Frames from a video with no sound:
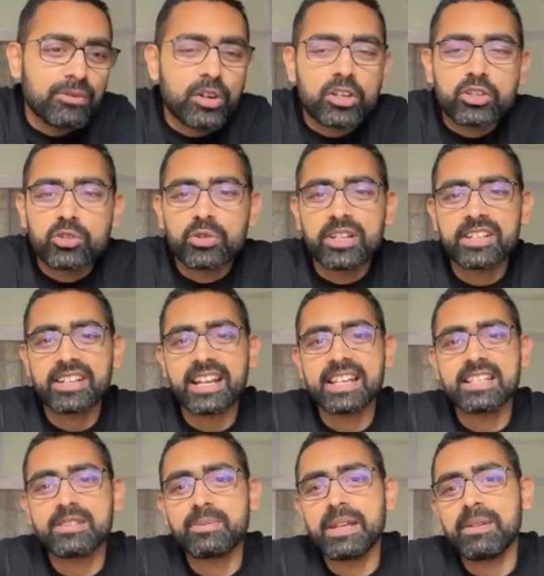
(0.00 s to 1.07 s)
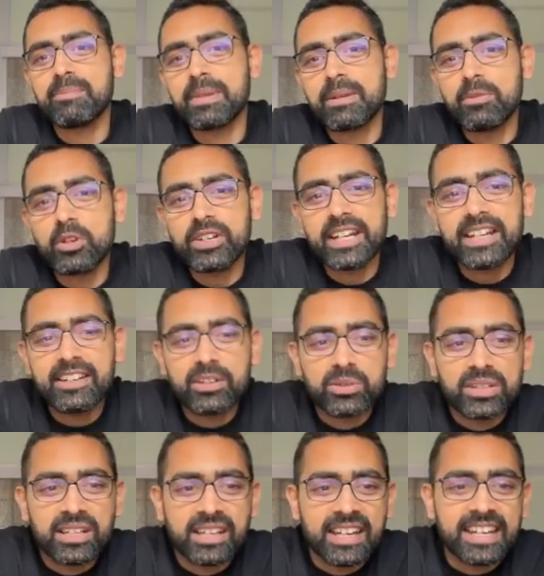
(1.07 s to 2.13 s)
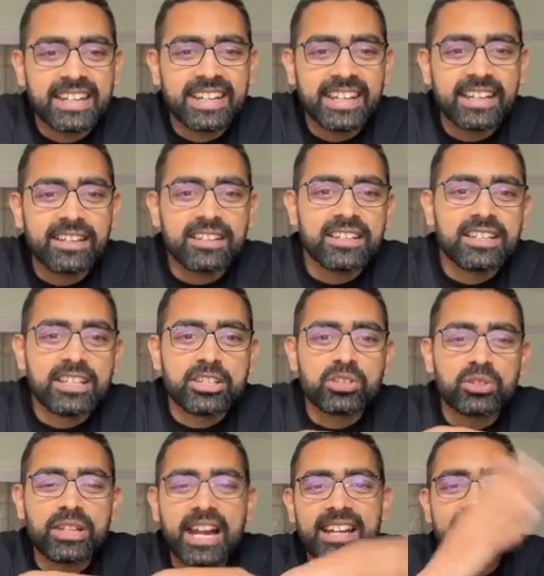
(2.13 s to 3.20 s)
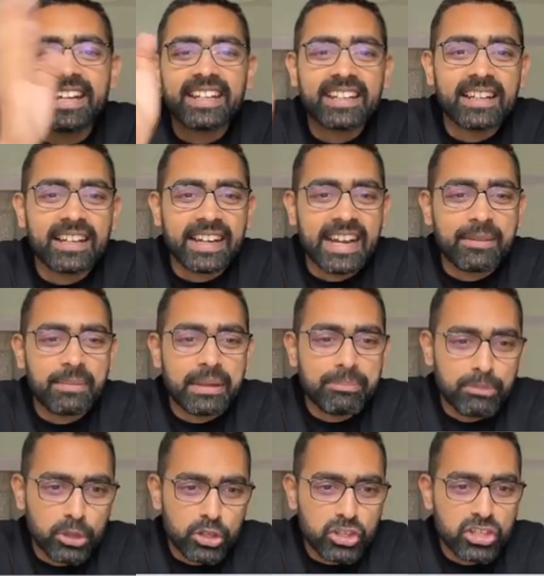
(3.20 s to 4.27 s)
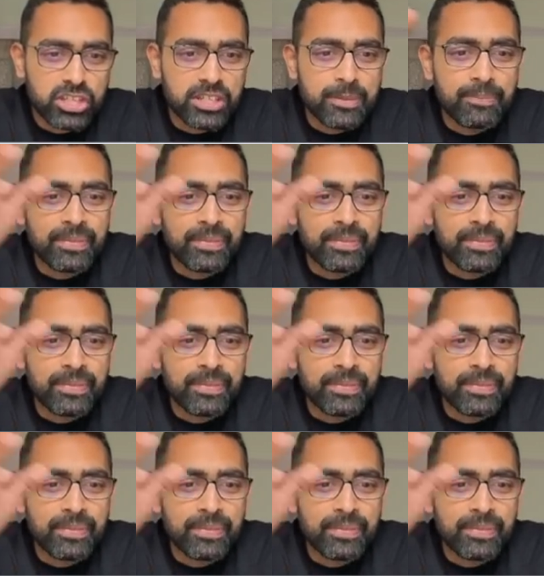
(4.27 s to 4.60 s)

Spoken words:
what student has been promoted to the current year, so that data can be pushed.